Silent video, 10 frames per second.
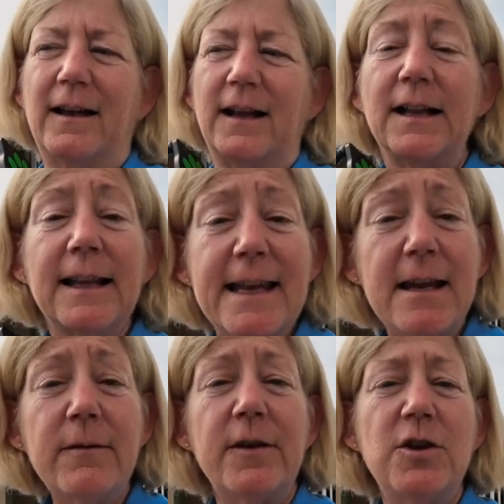
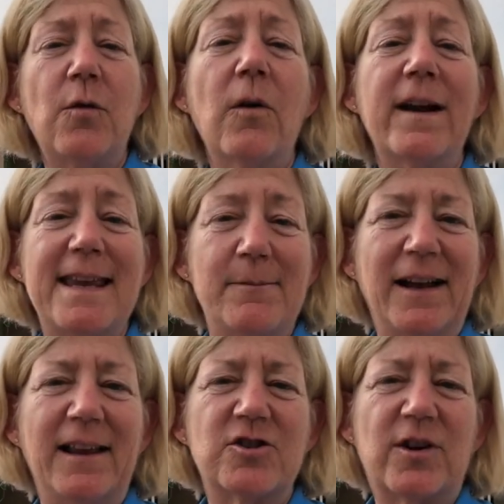leave your
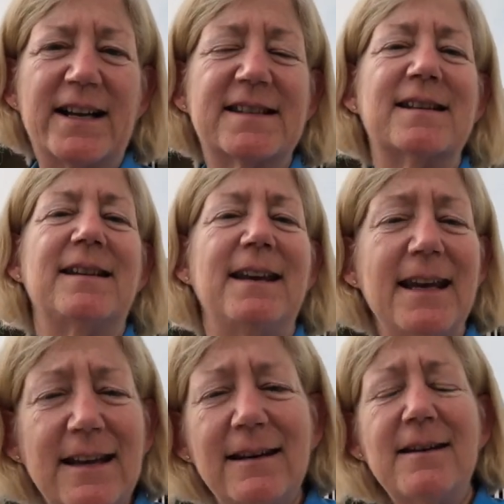email address
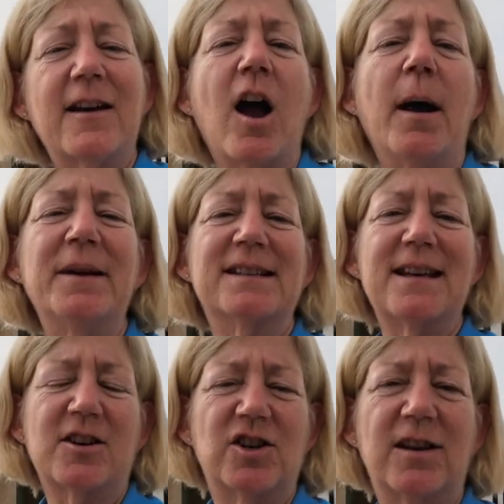in the comments
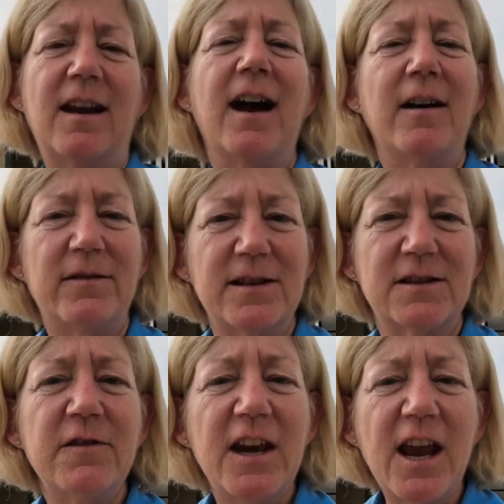section of
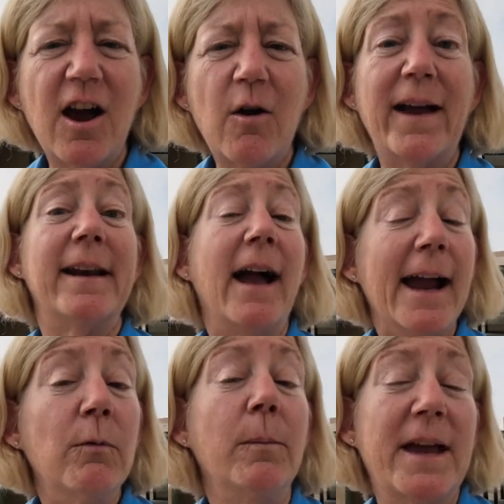this video and
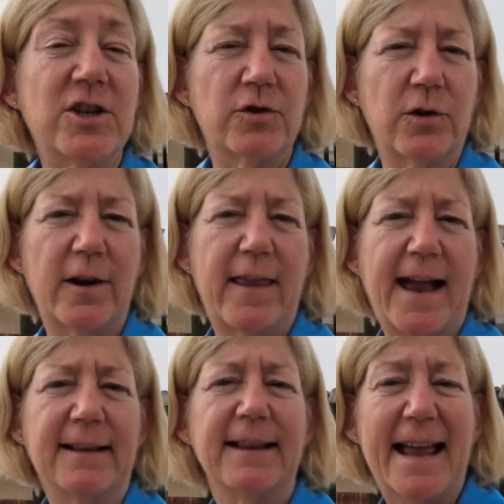I will make sure
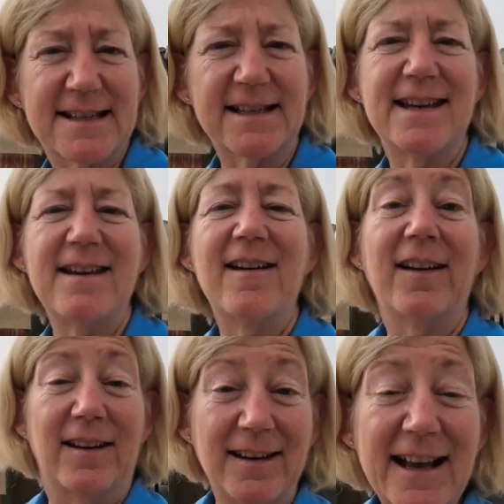that Leslie
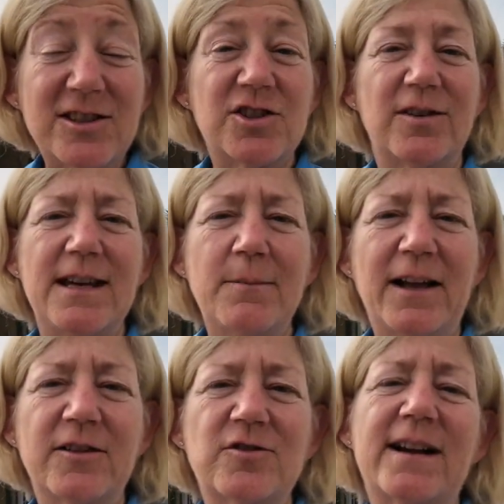gets your
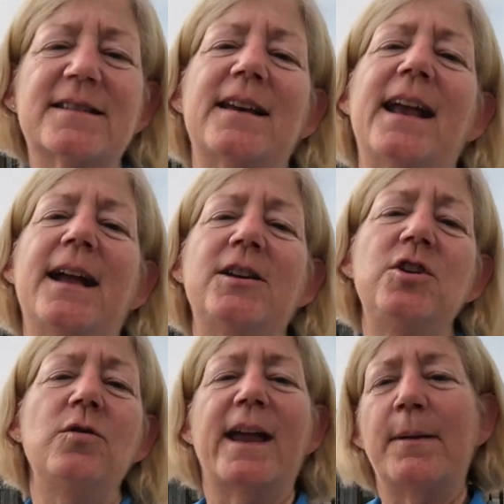email address and
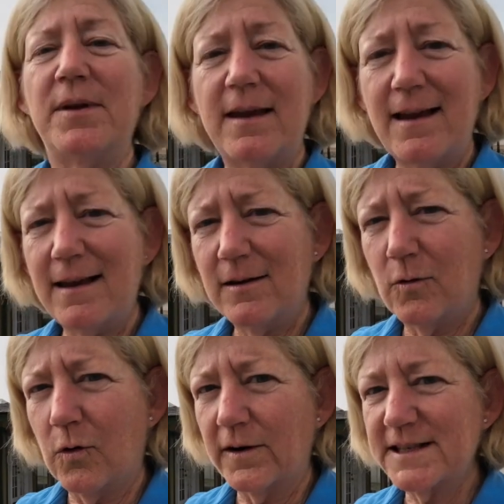you can be in
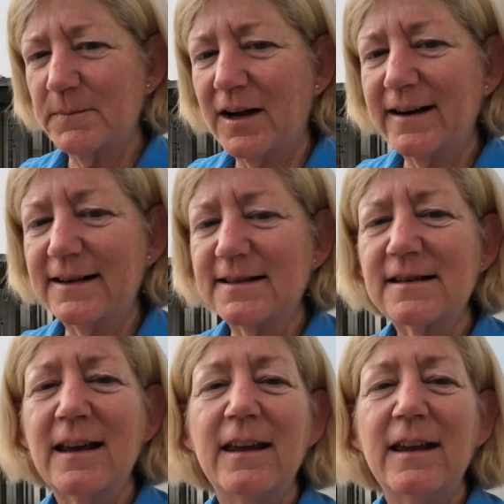correspondence.